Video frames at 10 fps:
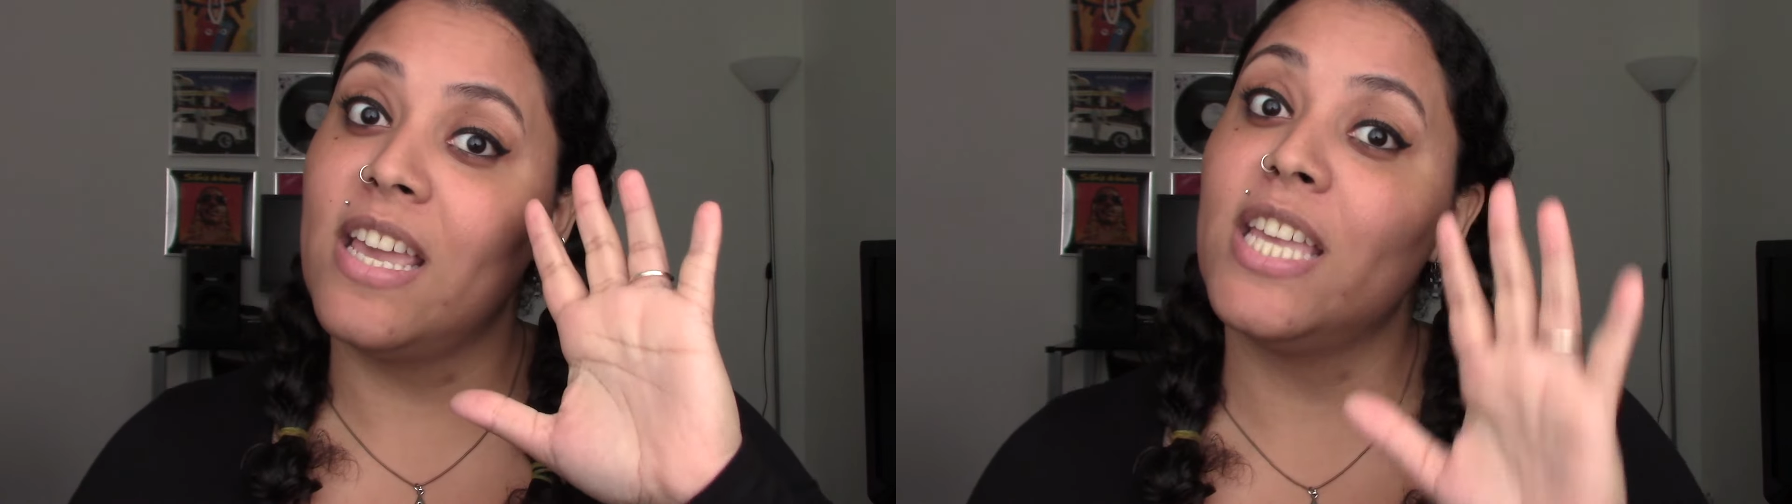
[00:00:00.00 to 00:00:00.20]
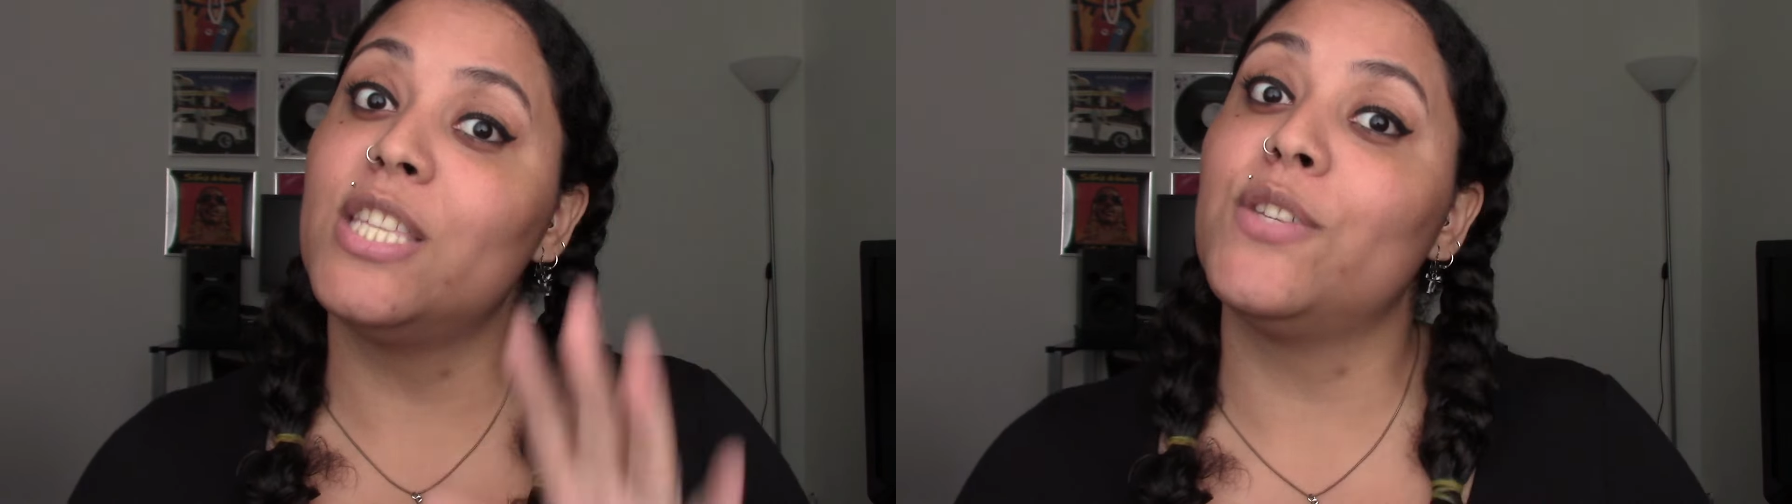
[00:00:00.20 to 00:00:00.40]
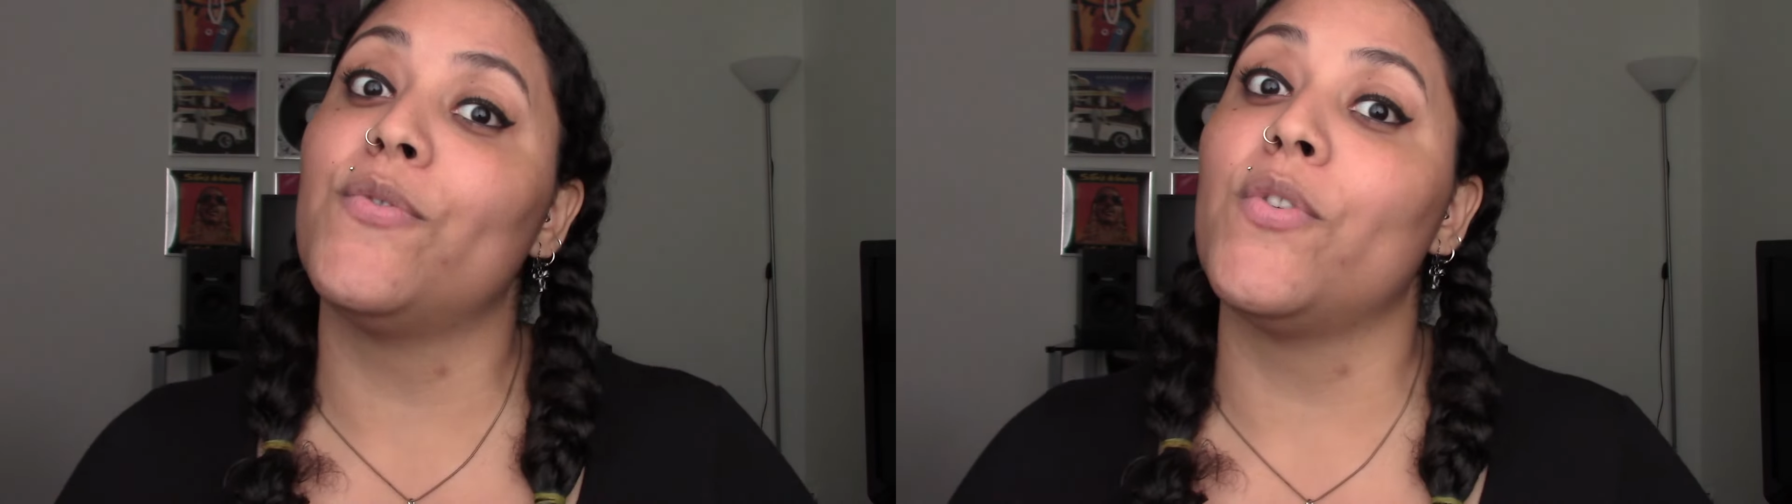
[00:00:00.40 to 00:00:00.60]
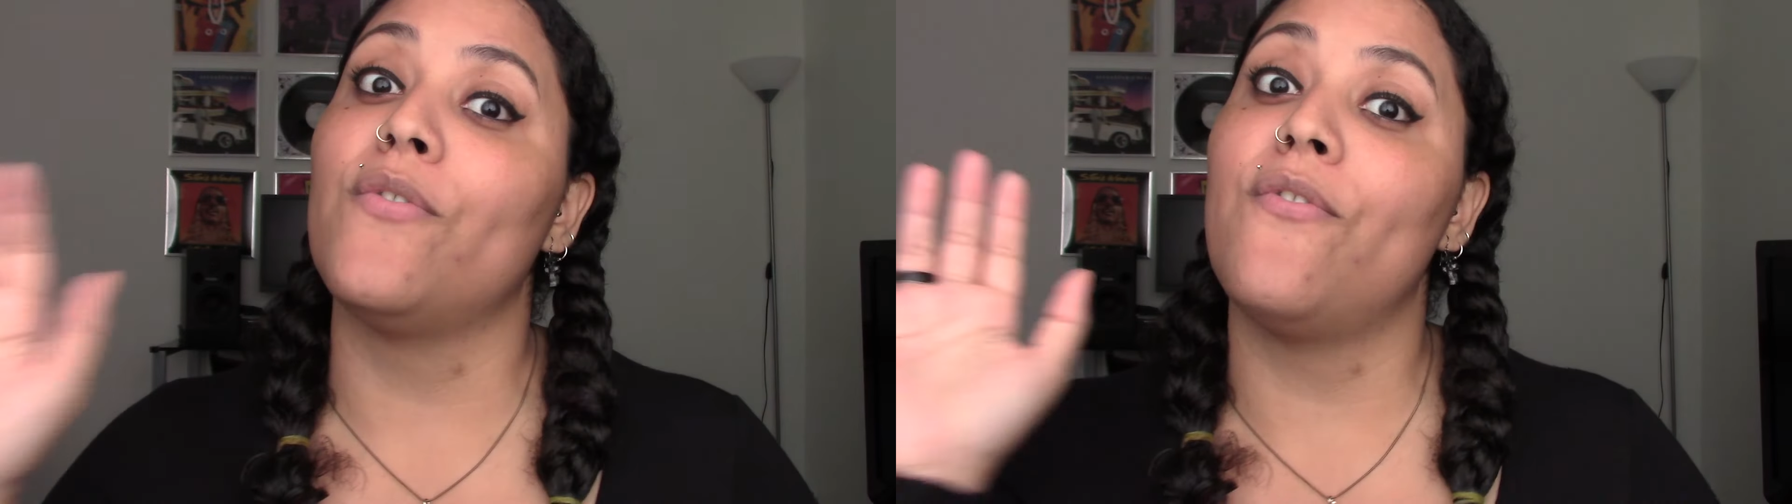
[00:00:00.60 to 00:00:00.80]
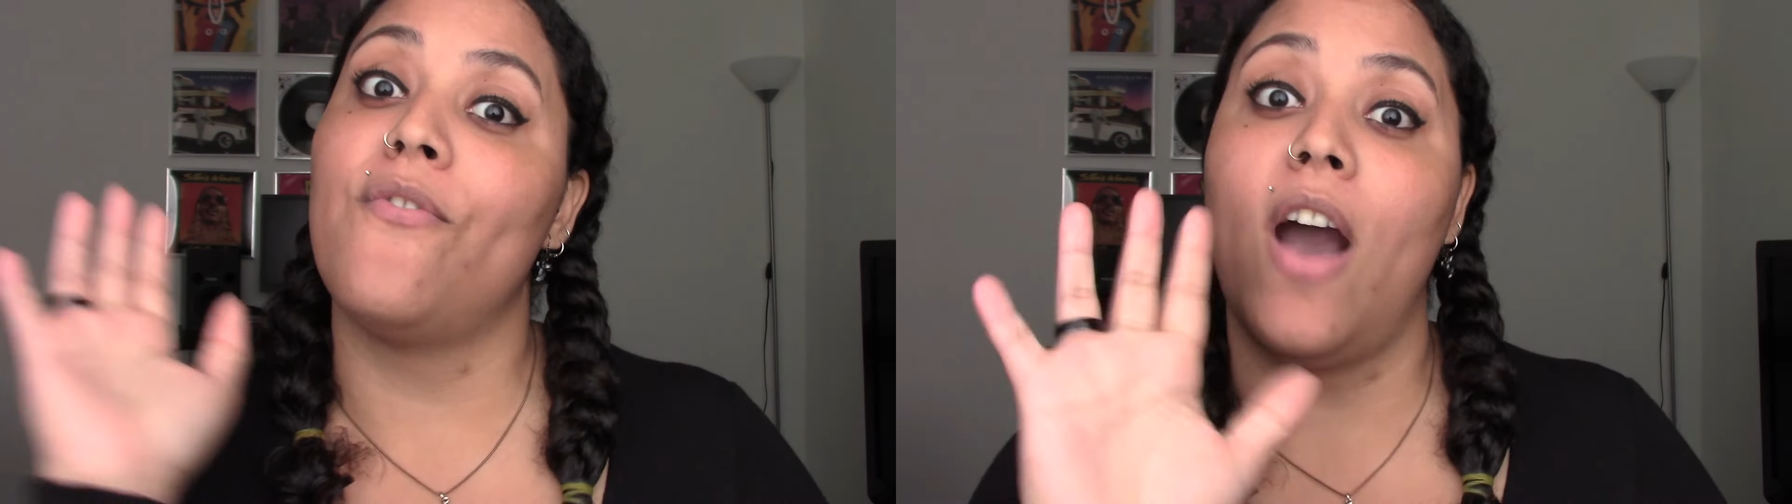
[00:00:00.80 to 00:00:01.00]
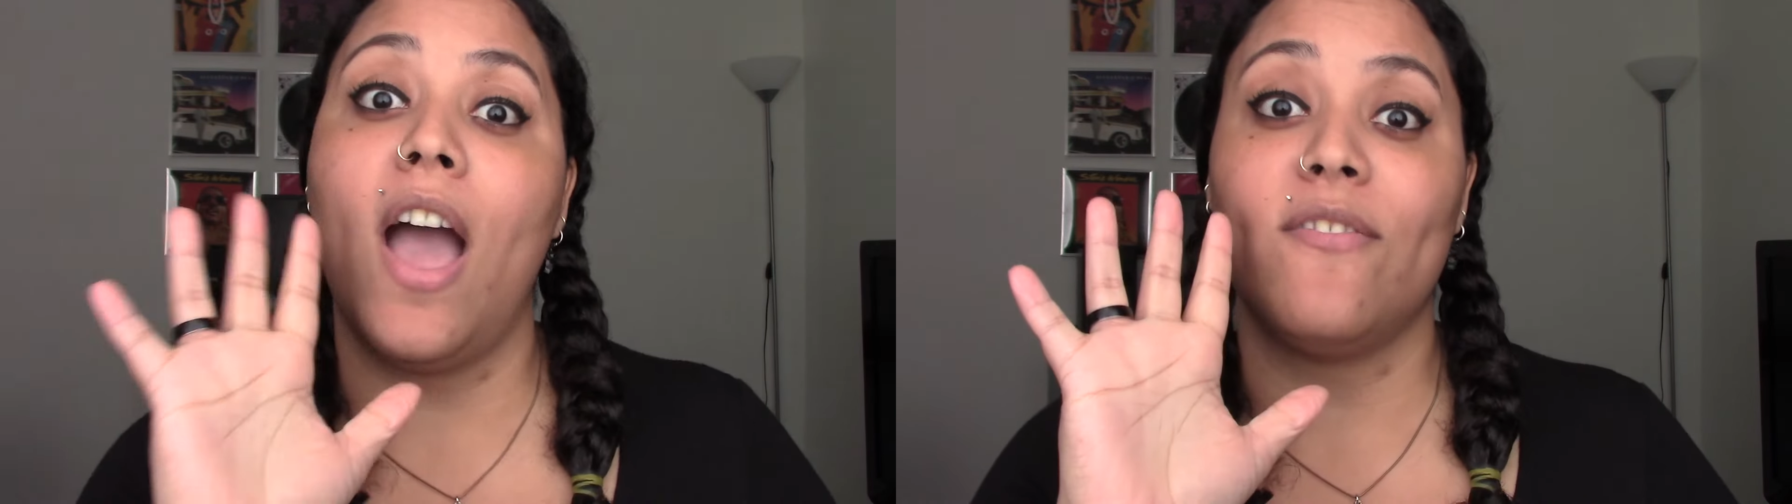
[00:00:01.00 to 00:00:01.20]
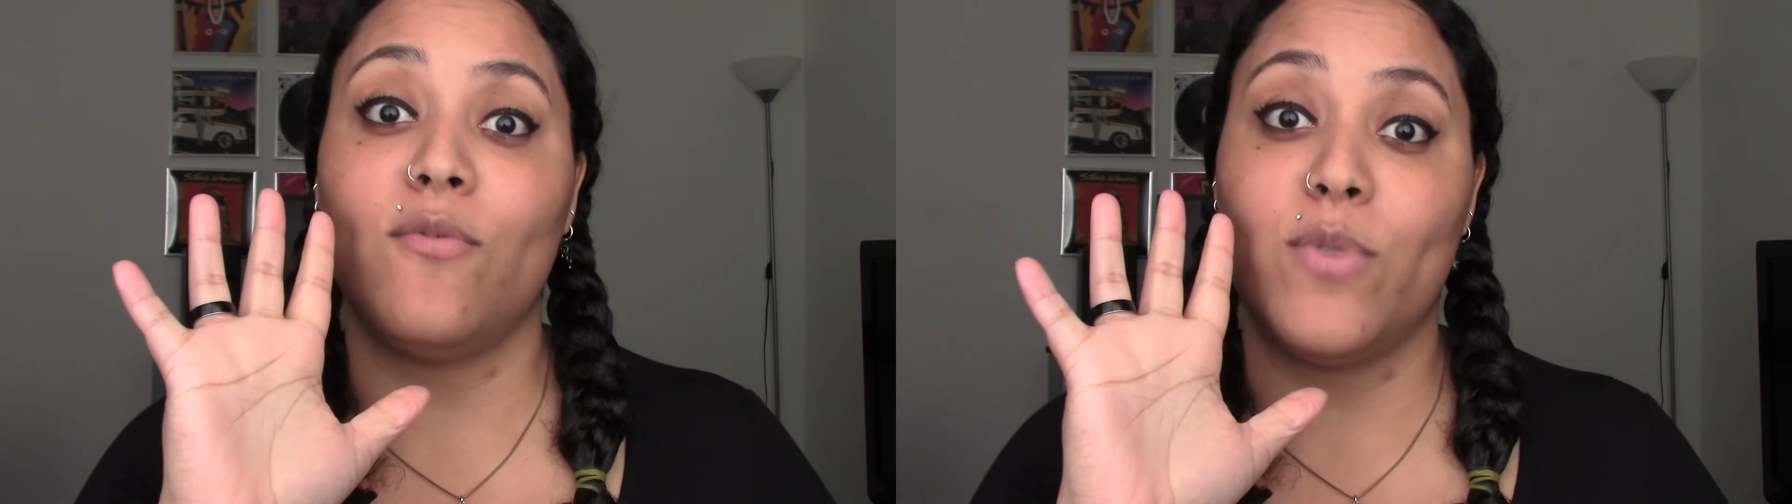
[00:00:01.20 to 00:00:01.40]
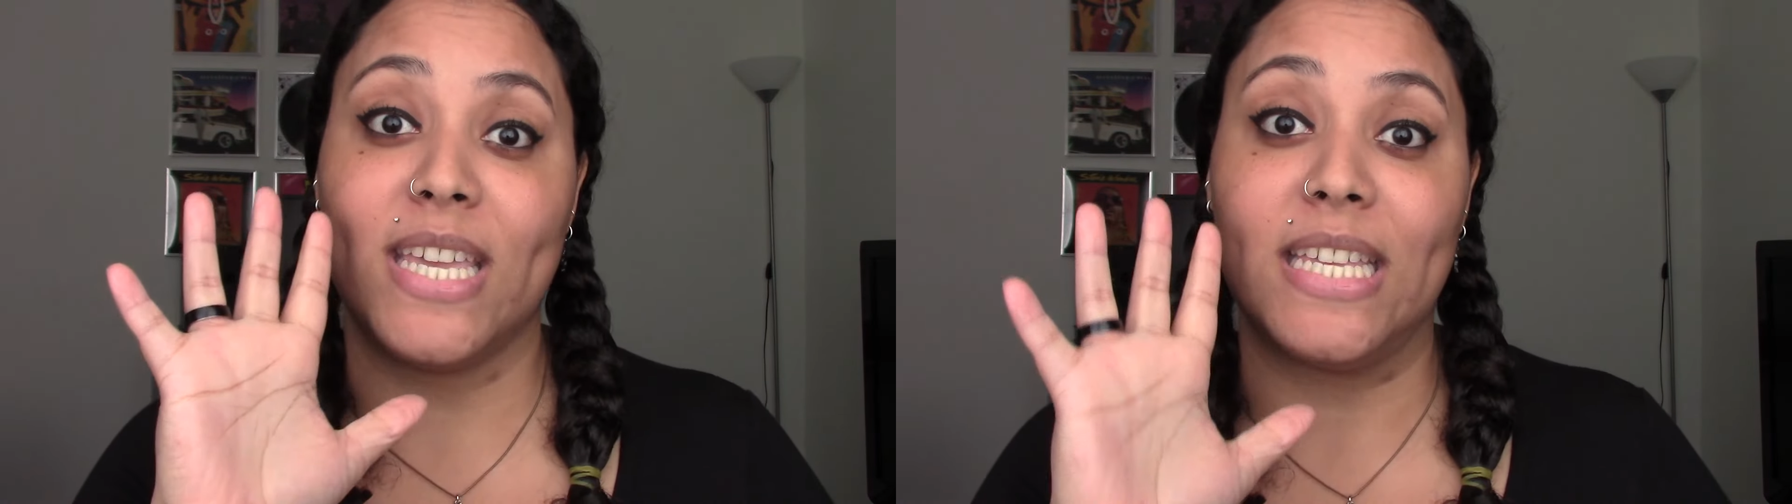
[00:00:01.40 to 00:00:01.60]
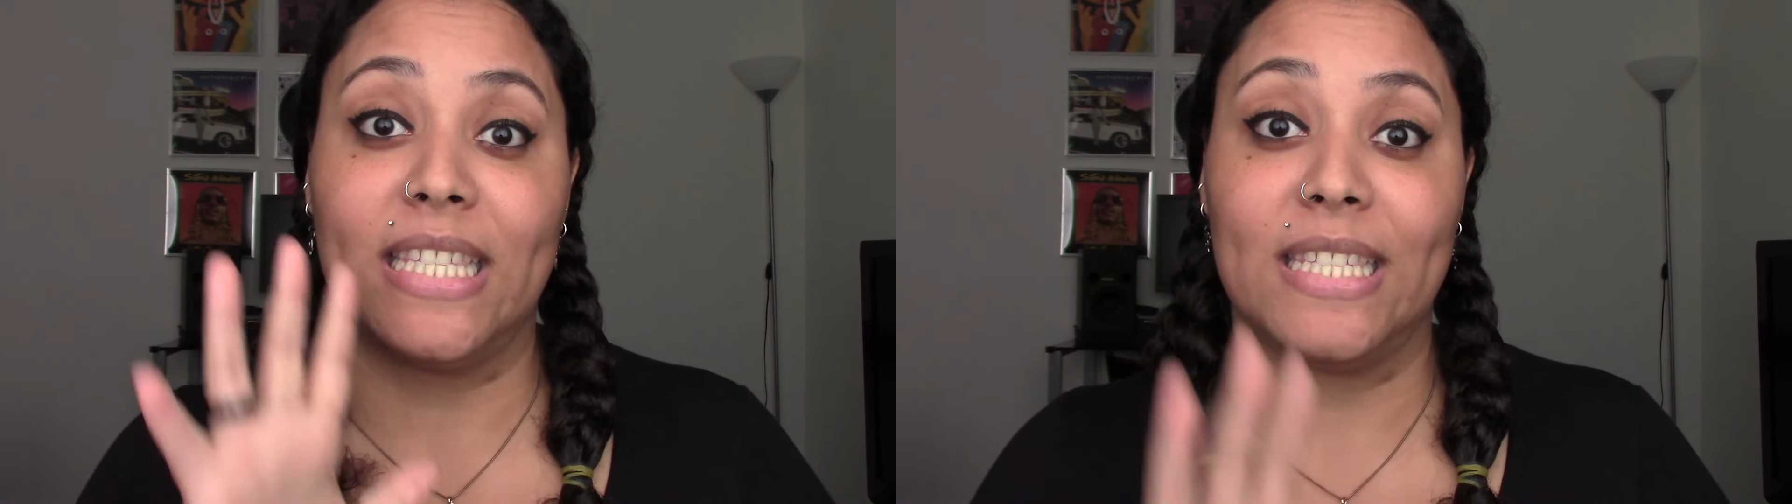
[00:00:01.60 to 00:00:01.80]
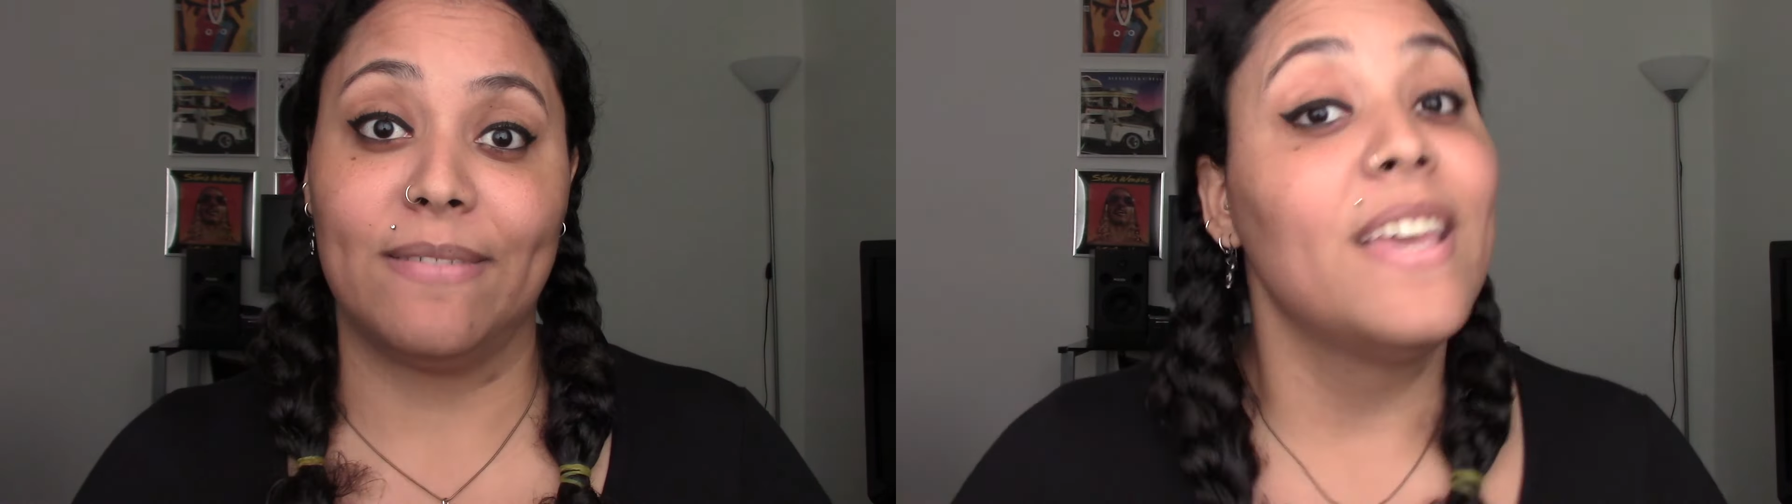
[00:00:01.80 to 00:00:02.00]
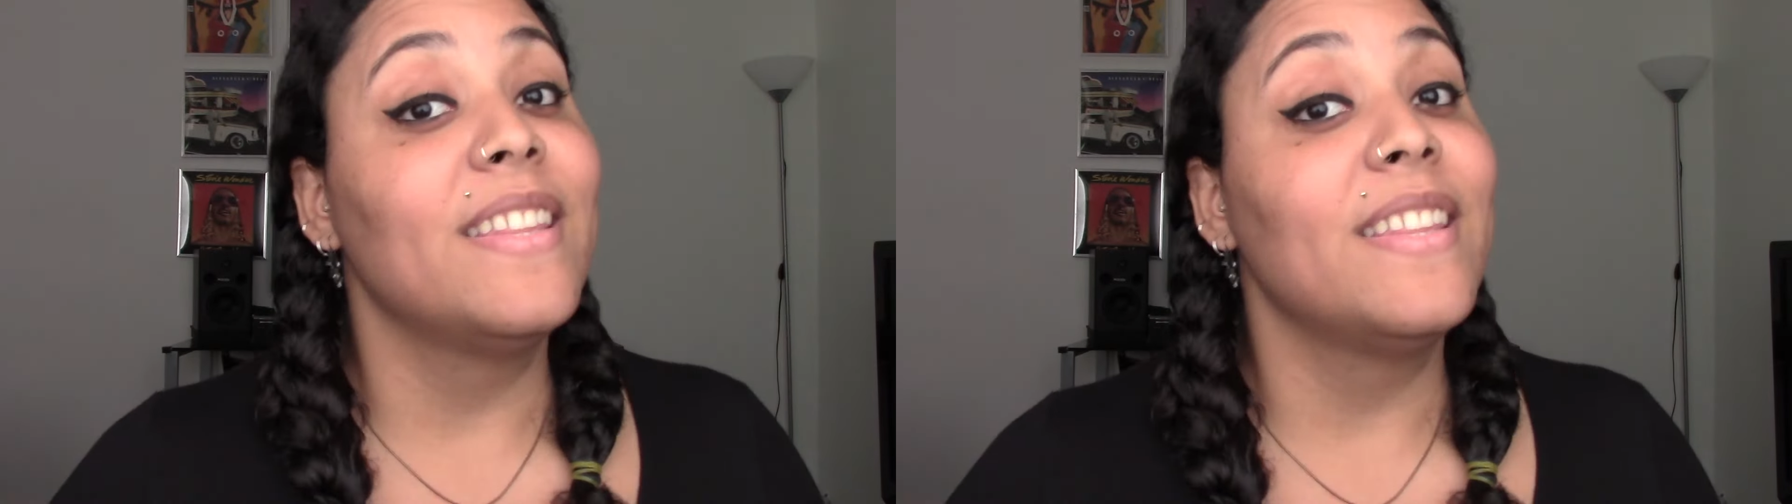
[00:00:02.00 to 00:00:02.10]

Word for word: tastes for 5 weeks.